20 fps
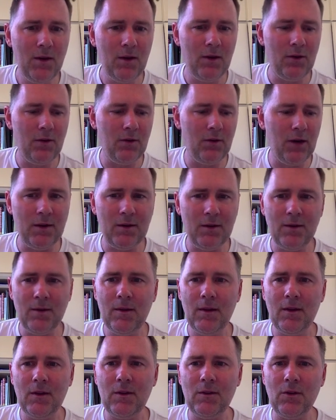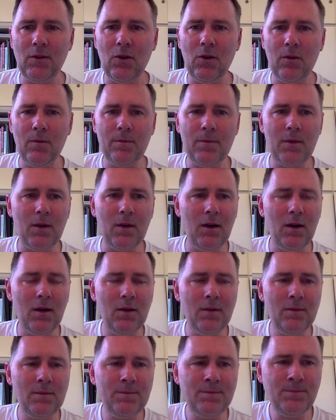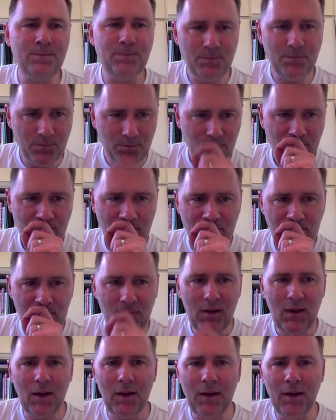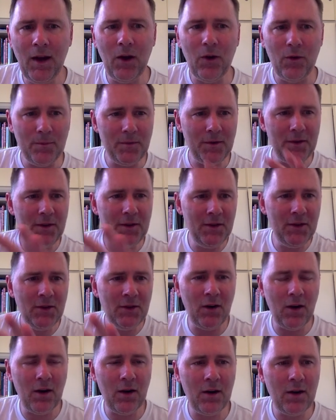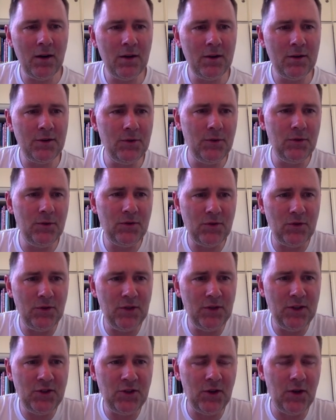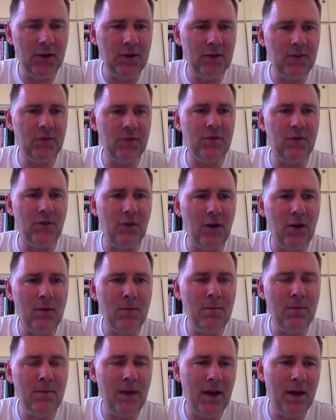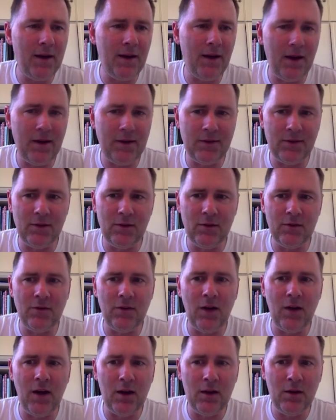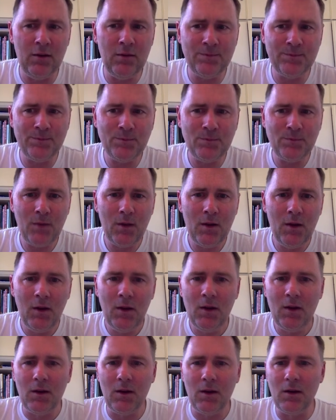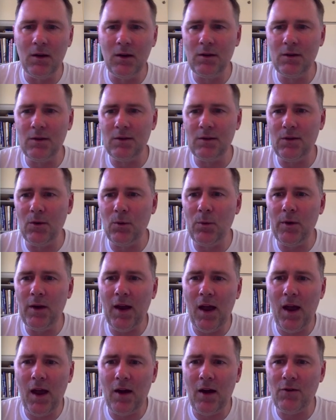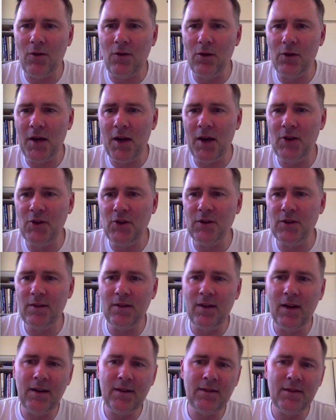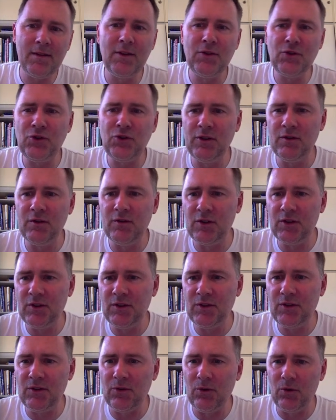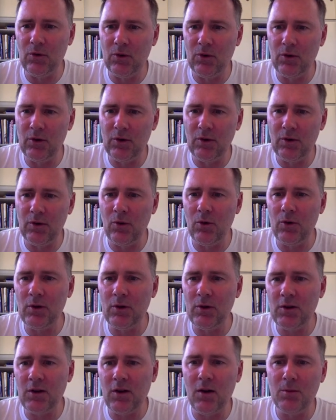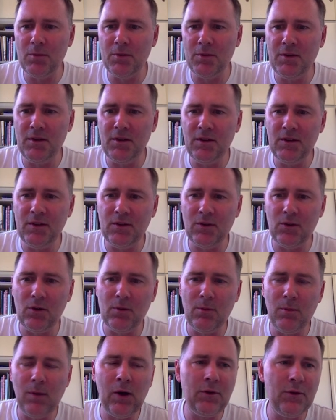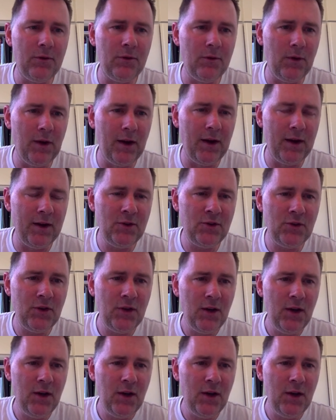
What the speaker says: Right, so now here are two screenshots from that Excel file. So we have collocations like scent shivers or oil companies or mountain range,